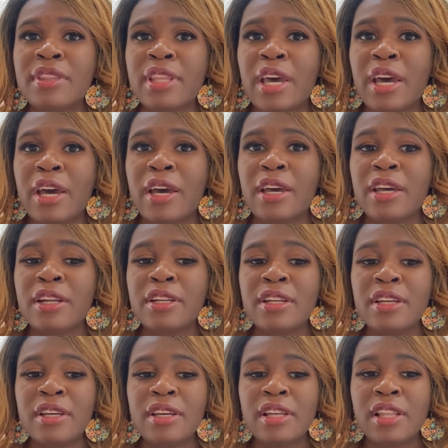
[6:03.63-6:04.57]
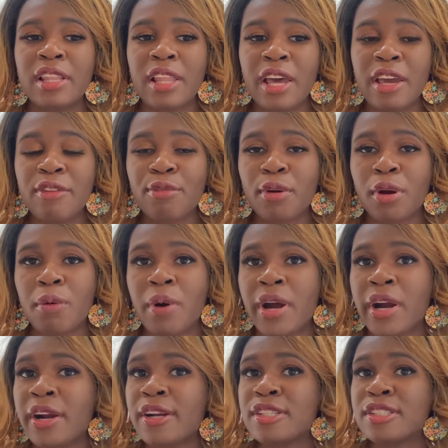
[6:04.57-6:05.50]
that life
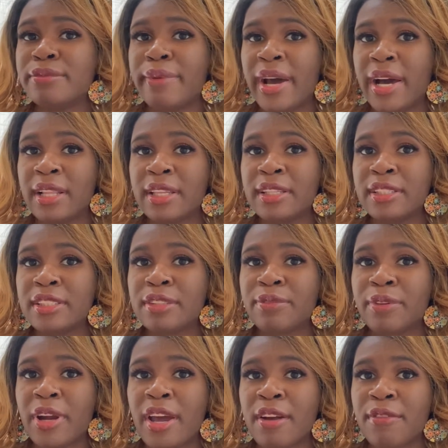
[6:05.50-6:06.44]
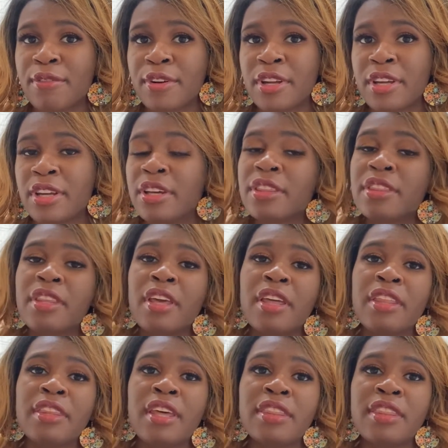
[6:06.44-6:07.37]
requires balance. For every good
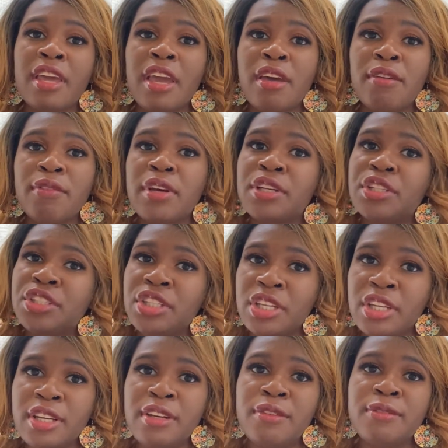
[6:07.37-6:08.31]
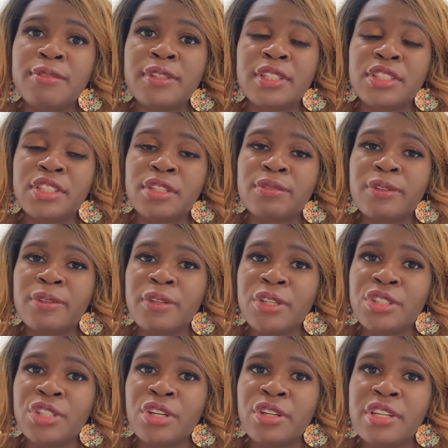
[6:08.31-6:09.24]
thing that they have achieved in terms of their
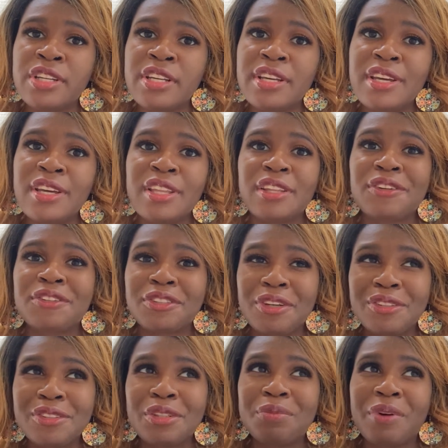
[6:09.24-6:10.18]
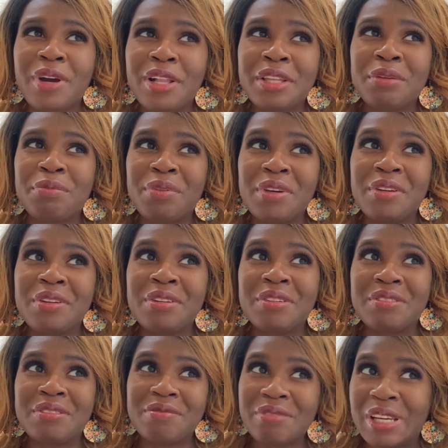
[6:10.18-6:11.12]
journey, there's also probably been
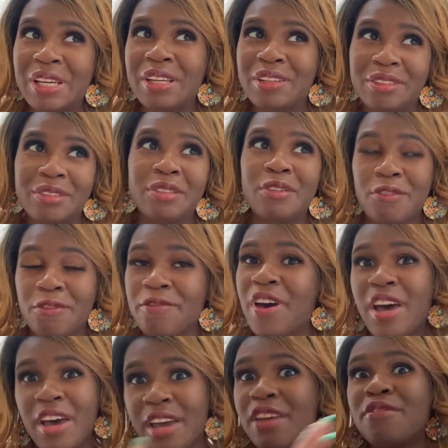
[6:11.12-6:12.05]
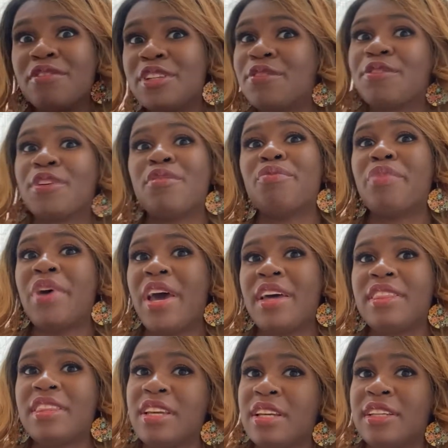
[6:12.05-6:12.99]
like 5 different
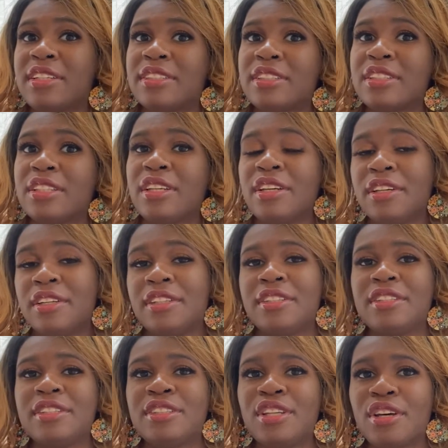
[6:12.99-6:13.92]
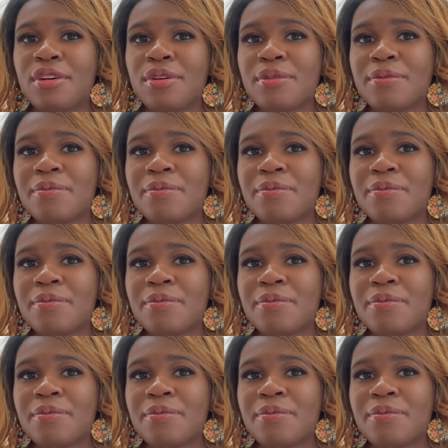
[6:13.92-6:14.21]
bad things. So